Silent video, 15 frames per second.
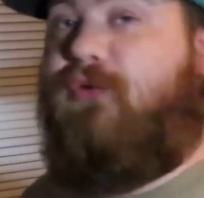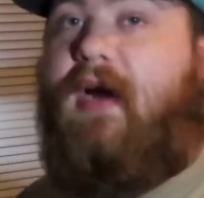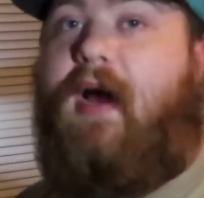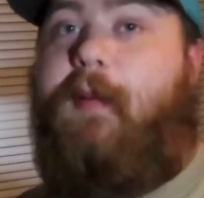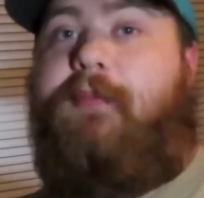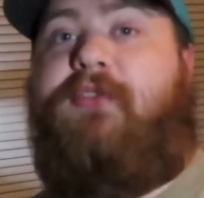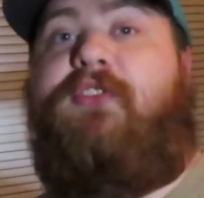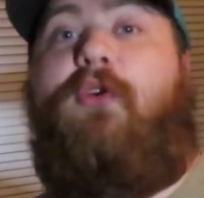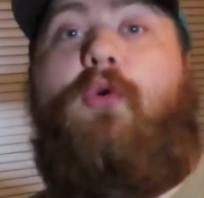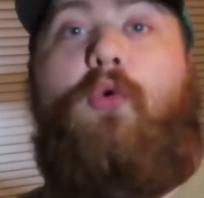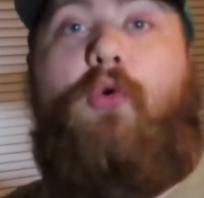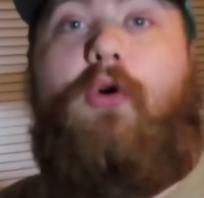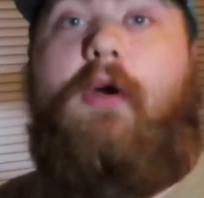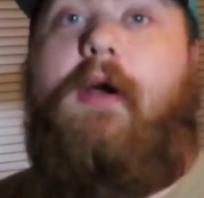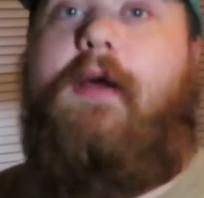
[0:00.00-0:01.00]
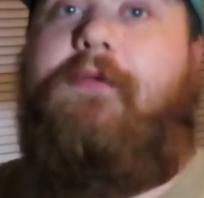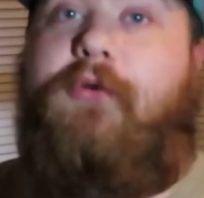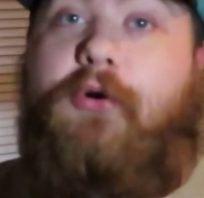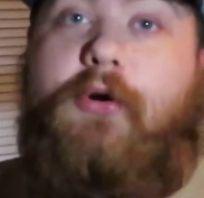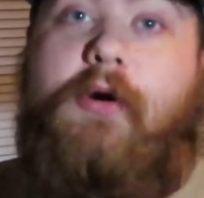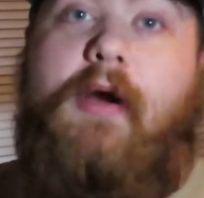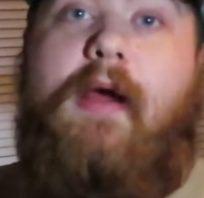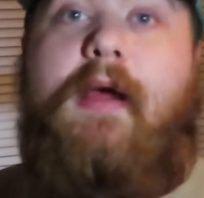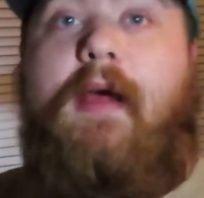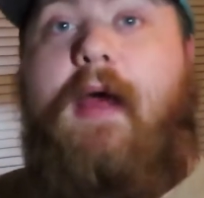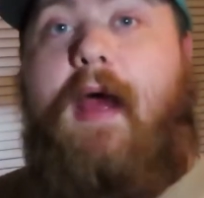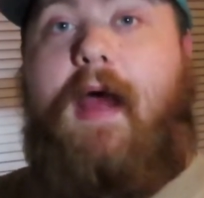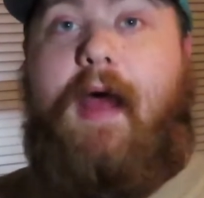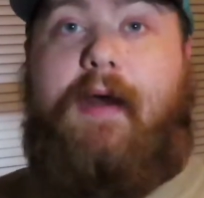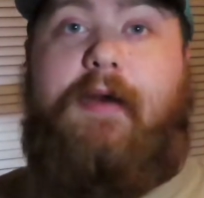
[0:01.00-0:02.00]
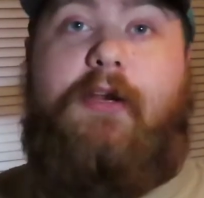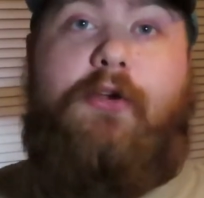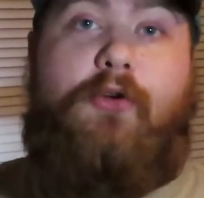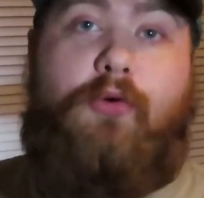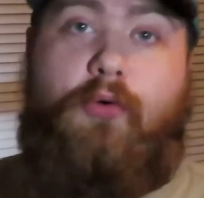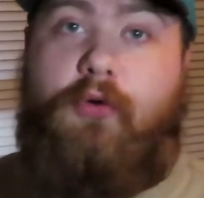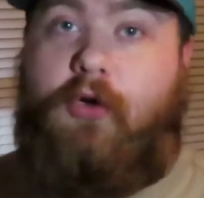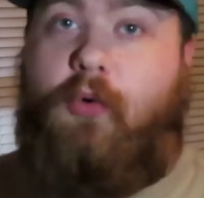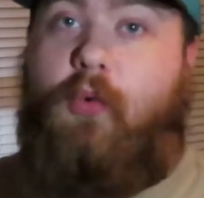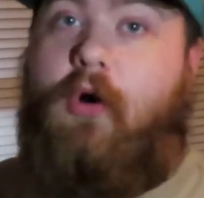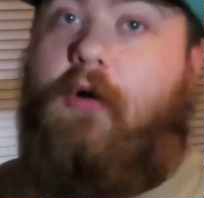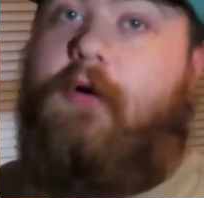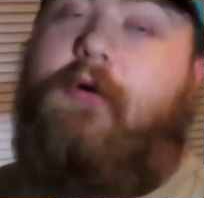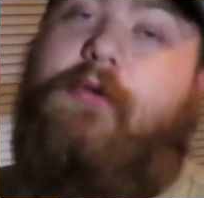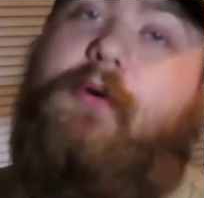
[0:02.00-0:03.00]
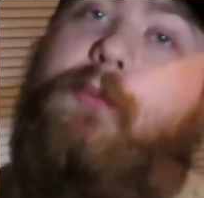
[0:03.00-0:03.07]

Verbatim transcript: drops. Or if you're adding cooler water